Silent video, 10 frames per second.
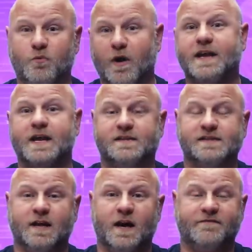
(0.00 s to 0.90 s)
breaking
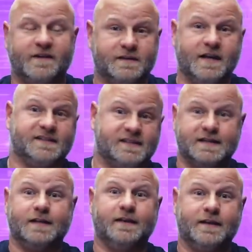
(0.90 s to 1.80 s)
stuff and
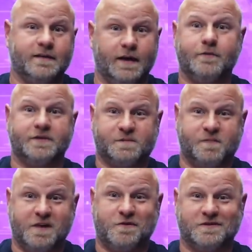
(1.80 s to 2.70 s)
stealing, you know, the
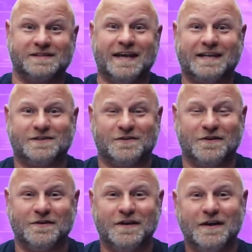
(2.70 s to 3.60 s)
speaker's
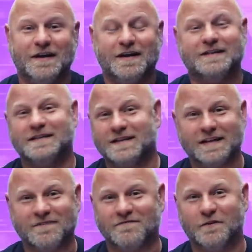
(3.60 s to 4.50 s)
lectern,
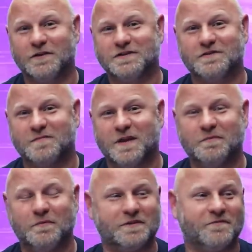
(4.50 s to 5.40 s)
didn't get footage of the
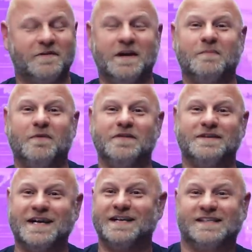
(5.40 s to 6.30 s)
people with their feet up on
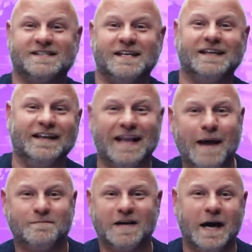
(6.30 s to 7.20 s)
the desk, stealing
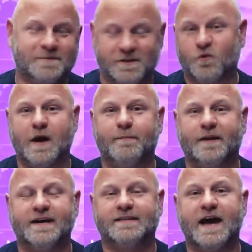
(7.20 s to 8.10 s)
laptops and crap
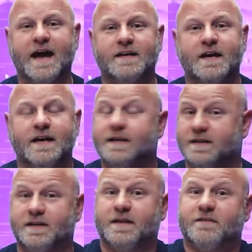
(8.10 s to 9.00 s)
like that,
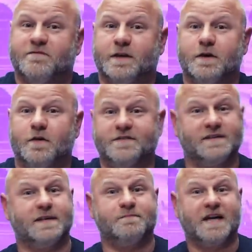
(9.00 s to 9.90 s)
didn't get video of
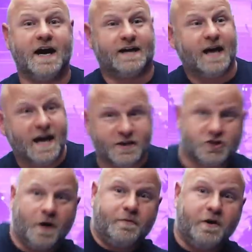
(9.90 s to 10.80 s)
the zip tie guy
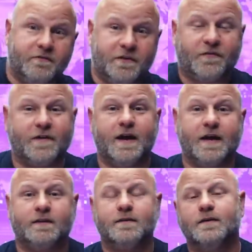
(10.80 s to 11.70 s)
jumping over the
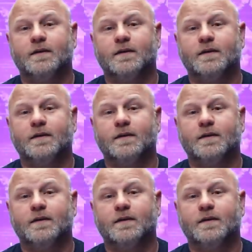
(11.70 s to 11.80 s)
thing.